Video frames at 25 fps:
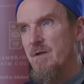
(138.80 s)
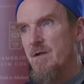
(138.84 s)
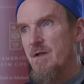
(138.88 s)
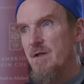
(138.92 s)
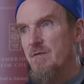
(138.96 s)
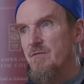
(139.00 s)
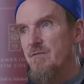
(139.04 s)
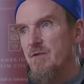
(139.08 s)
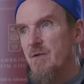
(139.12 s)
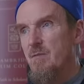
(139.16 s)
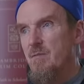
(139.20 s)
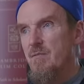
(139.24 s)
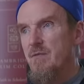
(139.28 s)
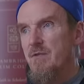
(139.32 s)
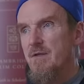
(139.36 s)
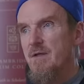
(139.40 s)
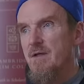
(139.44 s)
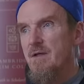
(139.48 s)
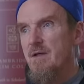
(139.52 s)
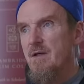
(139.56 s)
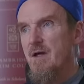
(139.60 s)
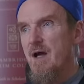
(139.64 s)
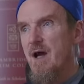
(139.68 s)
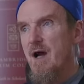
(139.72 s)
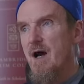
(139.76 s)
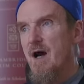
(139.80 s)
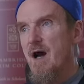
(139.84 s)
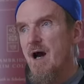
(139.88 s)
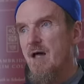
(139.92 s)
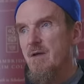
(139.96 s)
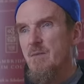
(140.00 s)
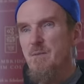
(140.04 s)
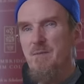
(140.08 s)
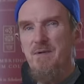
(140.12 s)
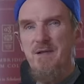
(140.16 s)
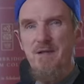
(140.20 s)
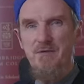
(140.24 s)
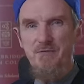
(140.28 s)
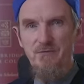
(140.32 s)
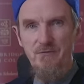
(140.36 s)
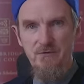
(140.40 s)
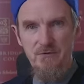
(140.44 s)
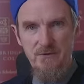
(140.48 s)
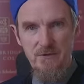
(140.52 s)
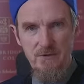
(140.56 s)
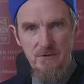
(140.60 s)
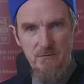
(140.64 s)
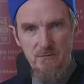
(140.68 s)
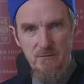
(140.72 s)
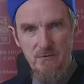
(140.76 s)
If something
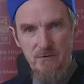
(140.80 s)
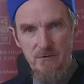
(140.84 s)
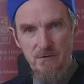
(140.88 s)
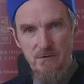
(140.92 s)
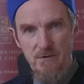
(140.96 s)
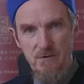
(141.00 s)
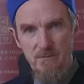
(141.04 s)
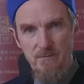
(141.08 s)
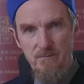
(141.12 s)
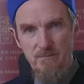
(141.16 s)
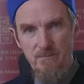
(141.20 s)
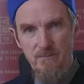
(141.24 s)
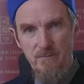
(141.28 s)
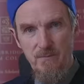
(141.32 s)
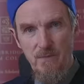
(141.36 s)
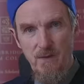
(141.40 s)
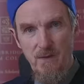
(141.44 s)
unpleasant comes to him,